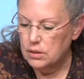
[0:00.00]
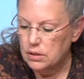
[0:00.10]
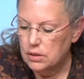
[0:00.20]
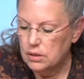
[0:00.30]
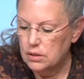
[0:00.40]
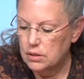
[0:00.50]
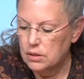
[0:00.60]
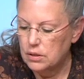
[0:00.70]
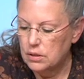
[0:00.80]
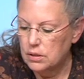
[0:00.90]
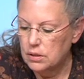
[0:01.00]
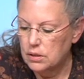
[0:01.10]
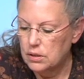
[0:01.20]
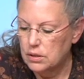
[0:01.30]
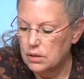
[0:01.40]

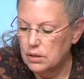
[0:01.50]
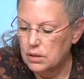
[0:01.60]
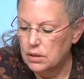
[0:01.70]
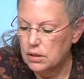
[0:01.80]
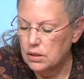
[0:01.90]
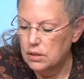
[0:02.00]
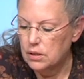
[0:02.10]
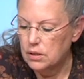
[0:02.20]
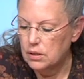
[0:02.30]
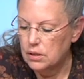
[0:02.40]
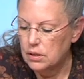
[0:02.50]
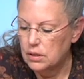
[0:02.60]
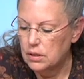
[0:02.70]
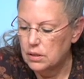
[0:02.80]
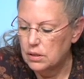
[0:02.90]

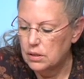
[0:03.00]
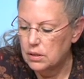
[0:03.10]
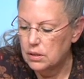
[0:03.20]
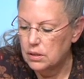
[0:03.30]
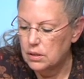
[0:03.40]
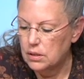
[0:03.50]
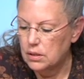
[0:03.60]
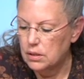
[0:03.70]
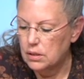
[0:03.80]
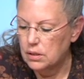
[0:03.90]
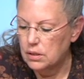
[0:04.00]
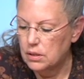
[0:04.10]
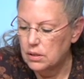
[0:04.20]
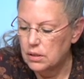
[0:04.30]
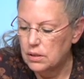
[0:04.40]

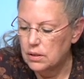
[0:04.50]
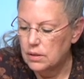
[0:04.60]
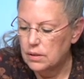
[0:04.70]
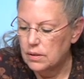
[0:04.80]
[no speech]